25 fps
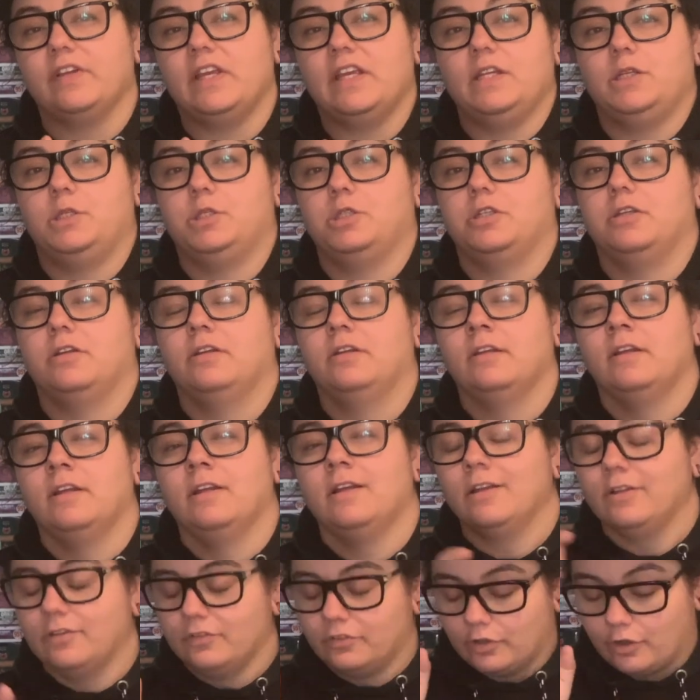each.
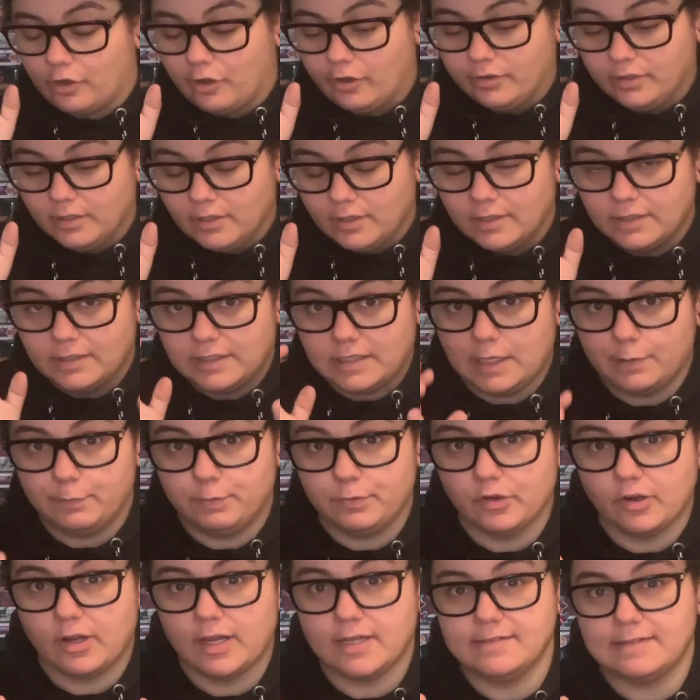So keep
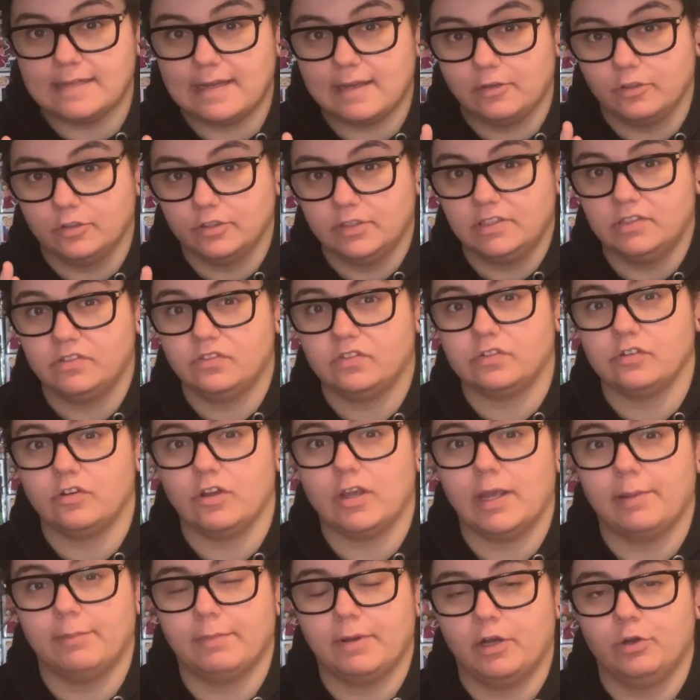your eyes out on
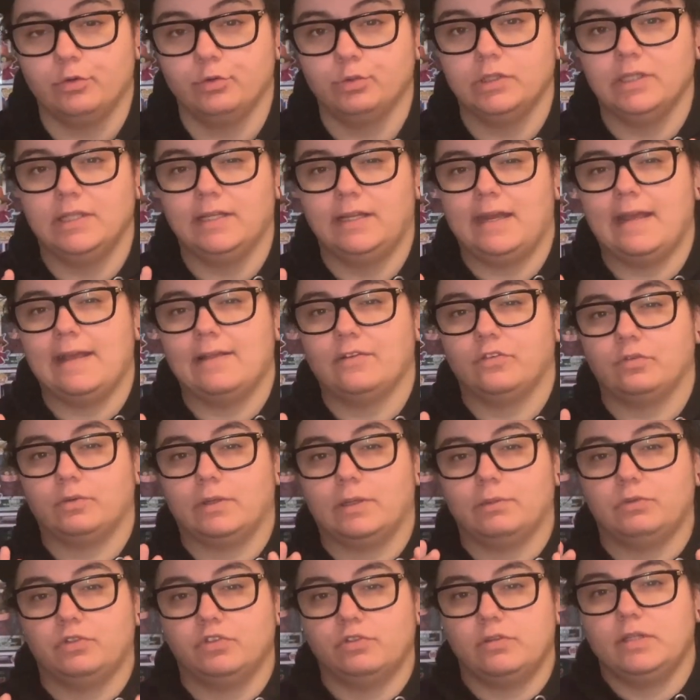Instagram. I will announce when
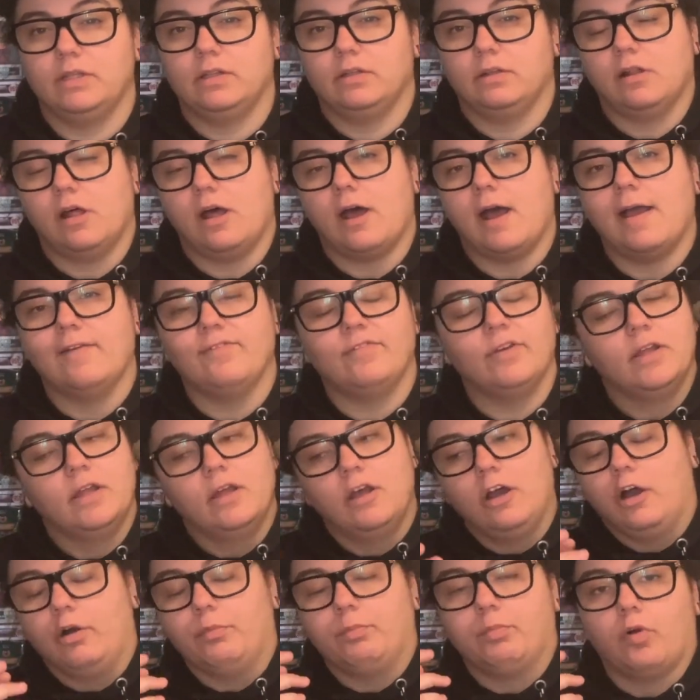I'm doing the live.
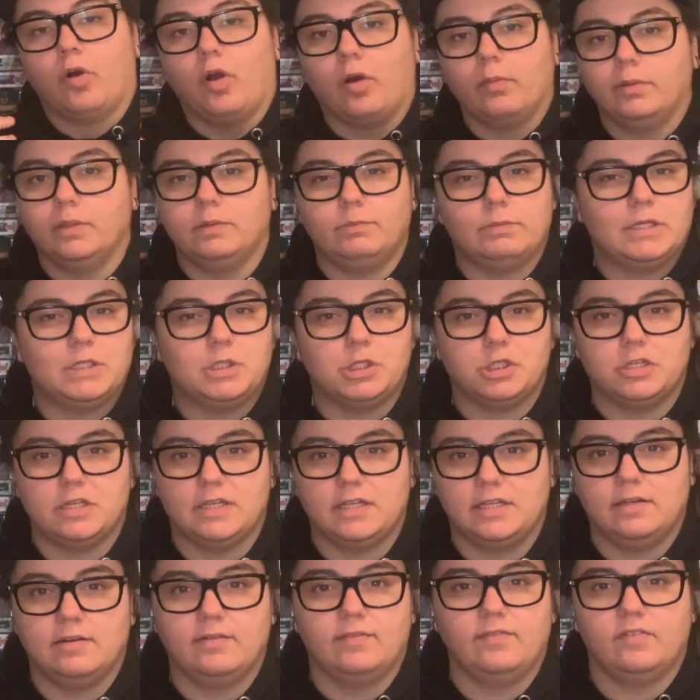I'll probably mention
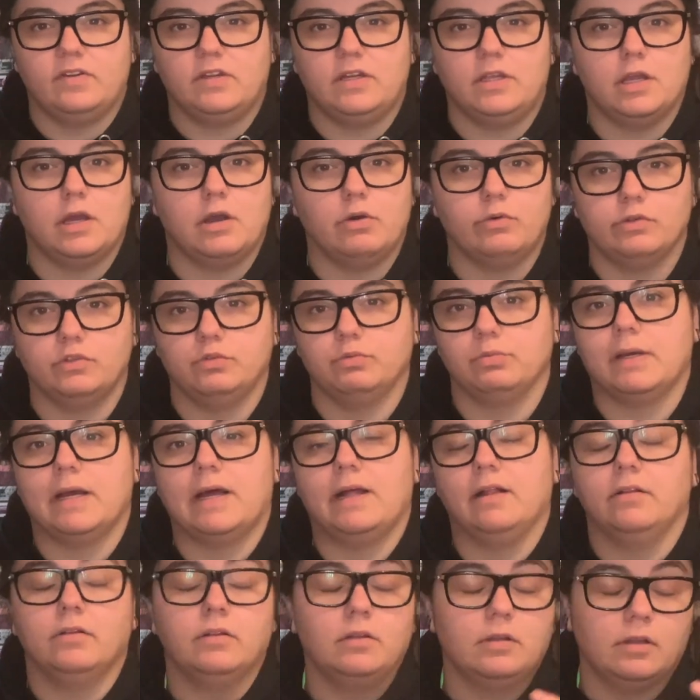it in a video as
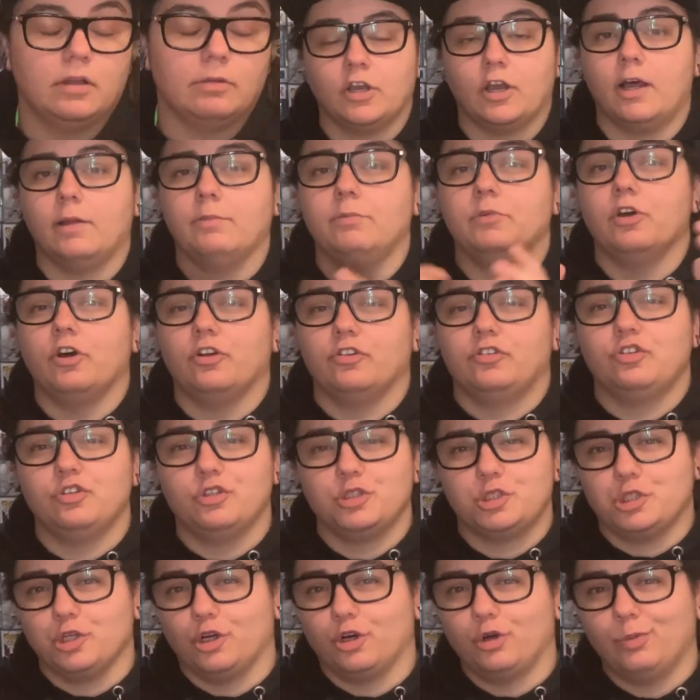well. I'm not
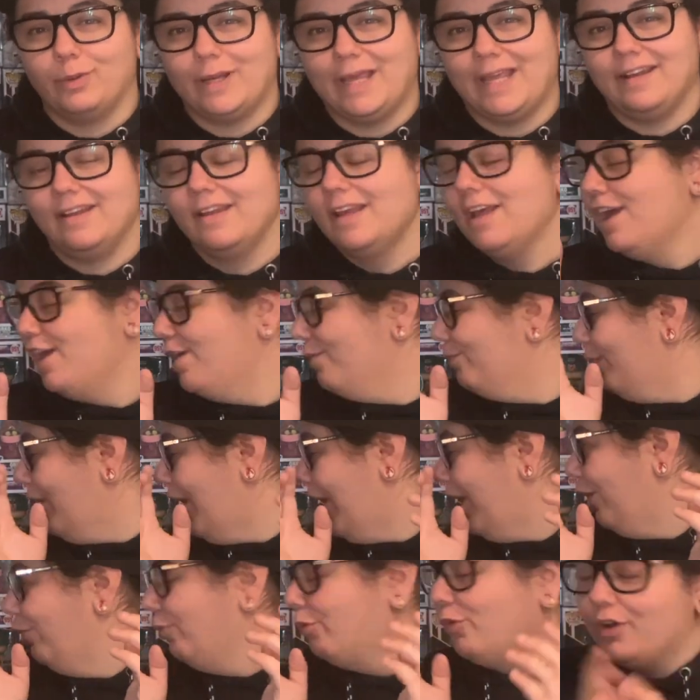too sure when,
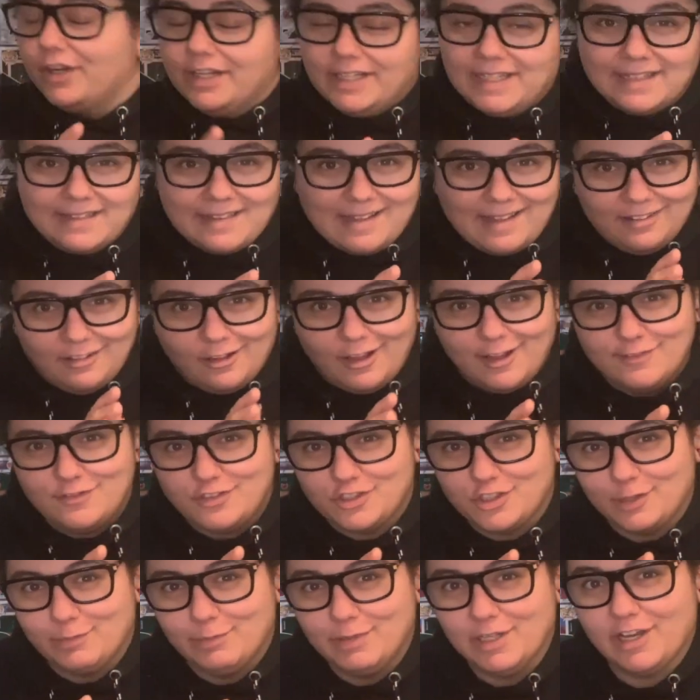but I want to get that live
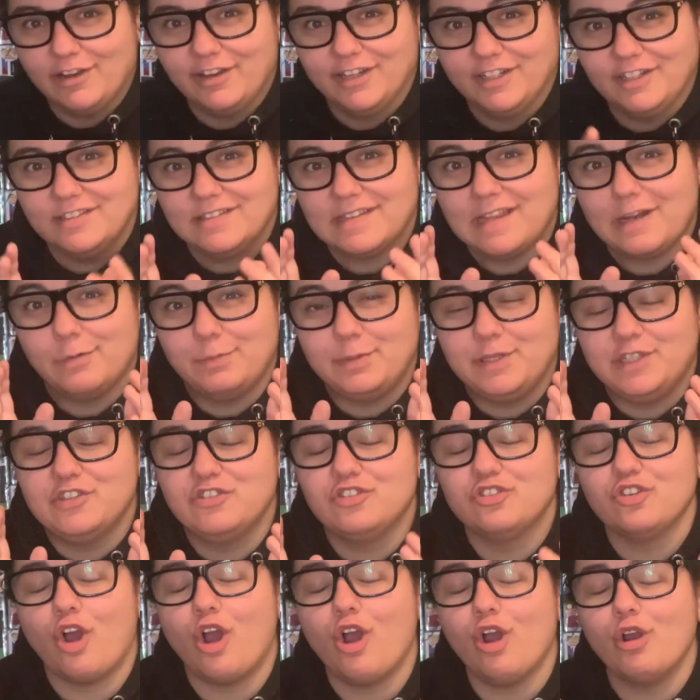stream going because that'll be
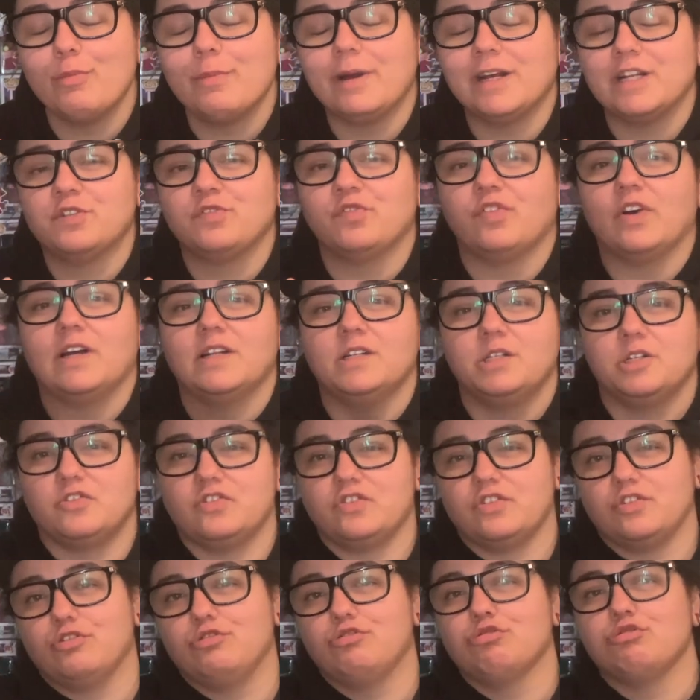so much fun
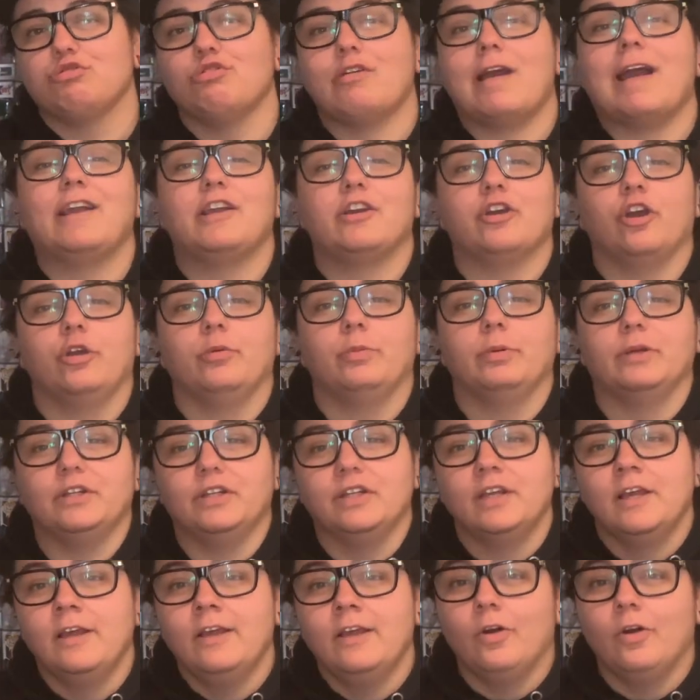just to crack open
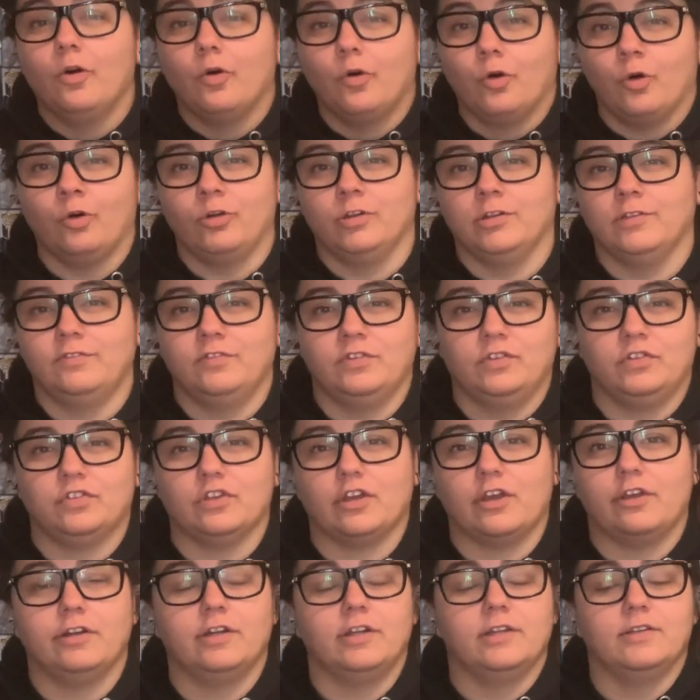all of the
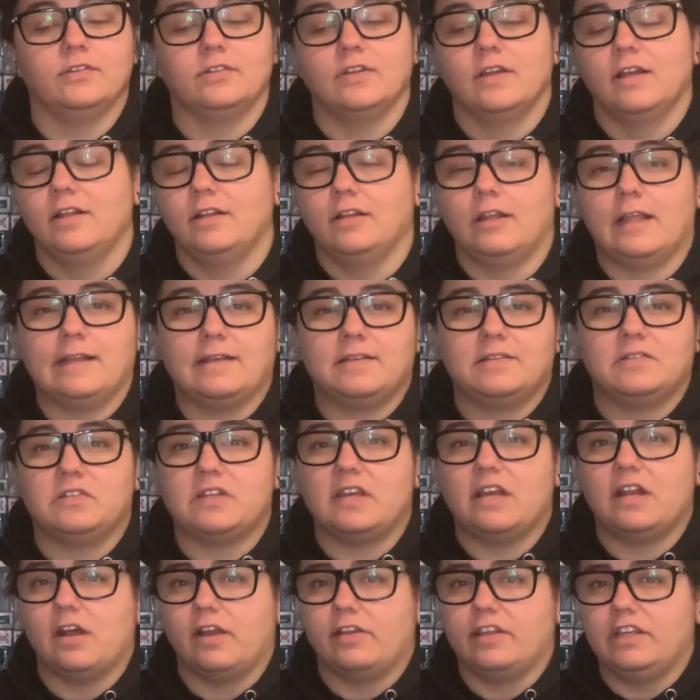sodas. Like I
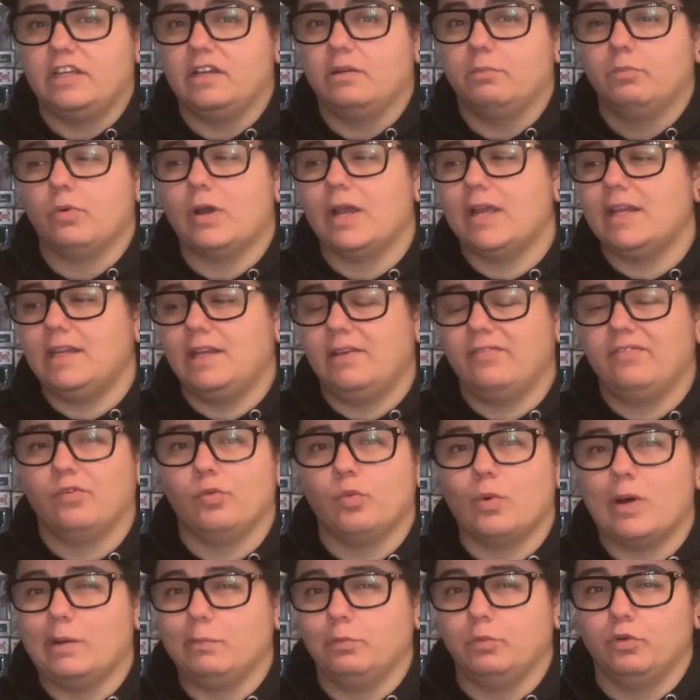said, I think I'm waiting for
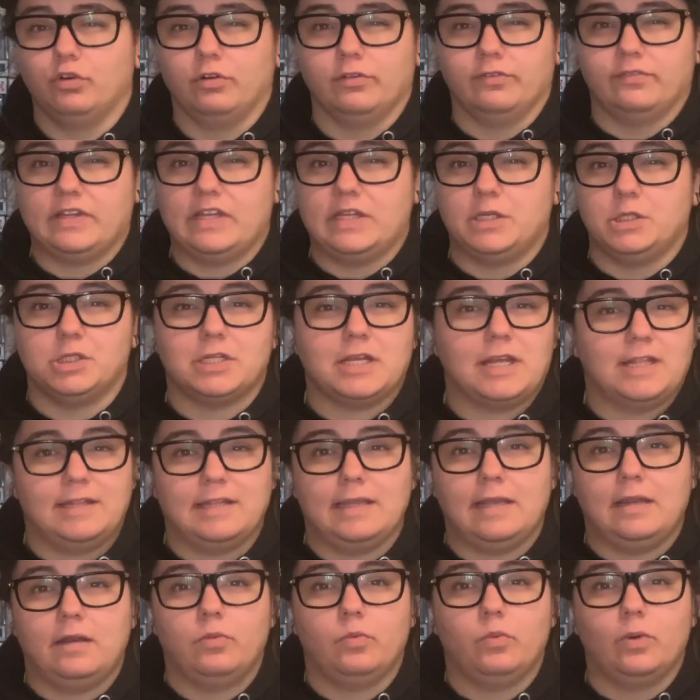one more of each and
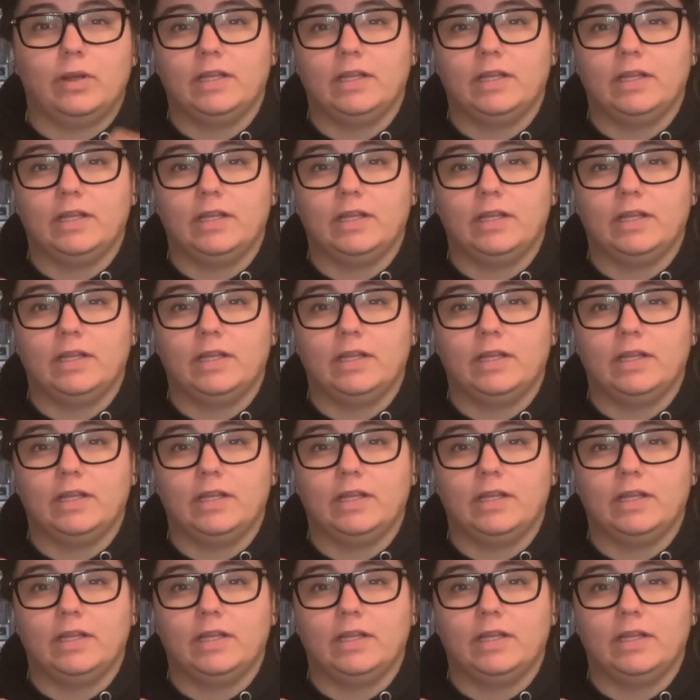then we're